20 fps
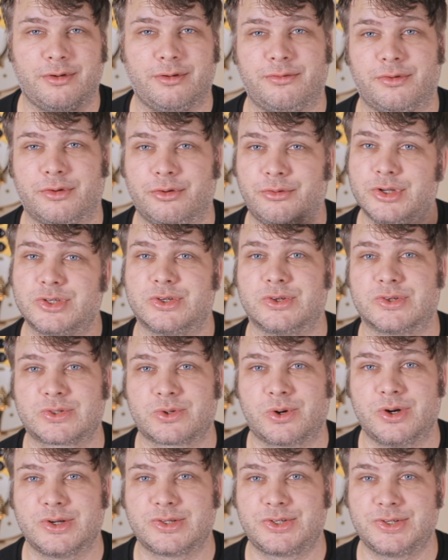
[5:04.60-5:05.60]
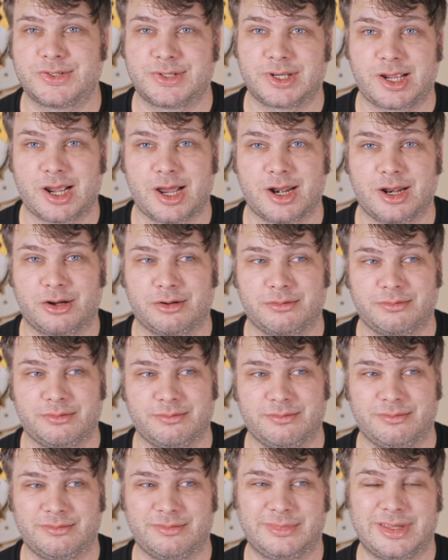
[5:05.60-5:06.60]
of an original source, just to kind of
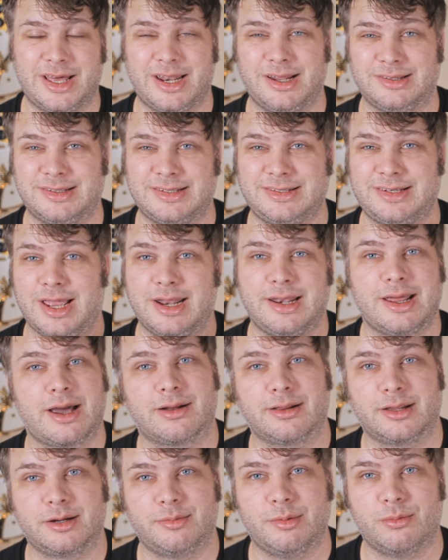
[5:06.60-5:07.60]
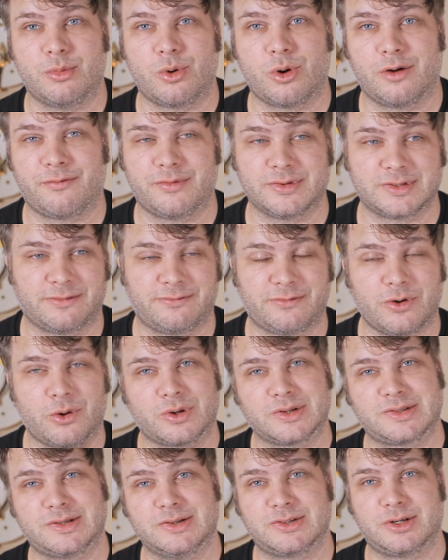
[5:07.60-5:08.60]
let it stand out a little bit more if it's a
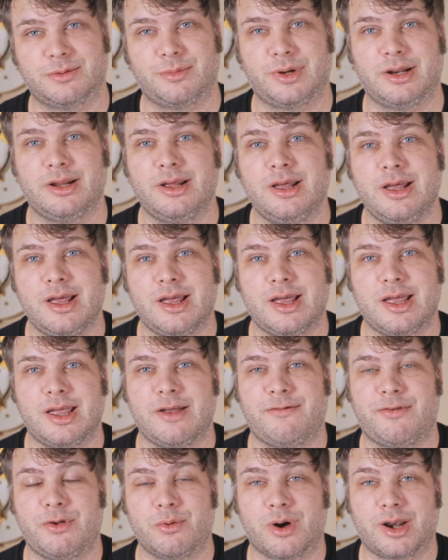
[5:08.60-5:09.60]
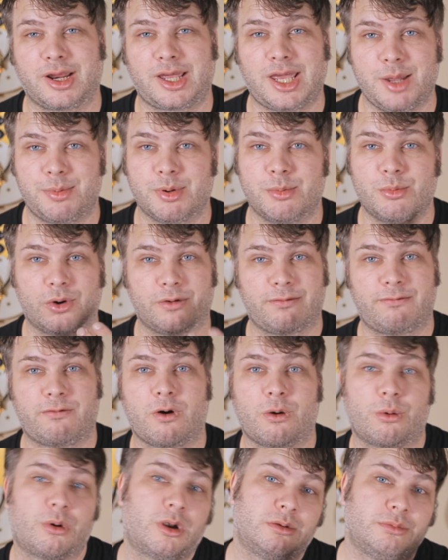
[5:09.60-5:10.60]
focused instrument, if you want to keep it more
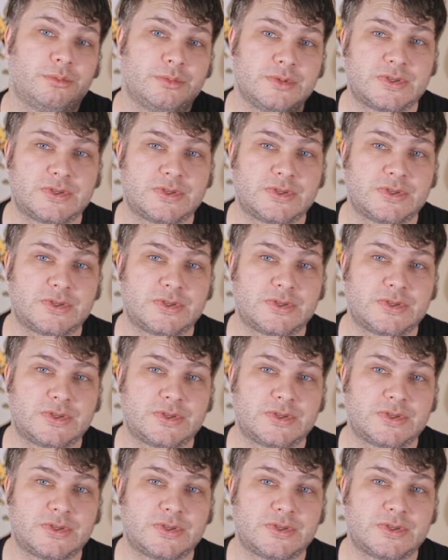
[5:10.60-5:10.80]
forward.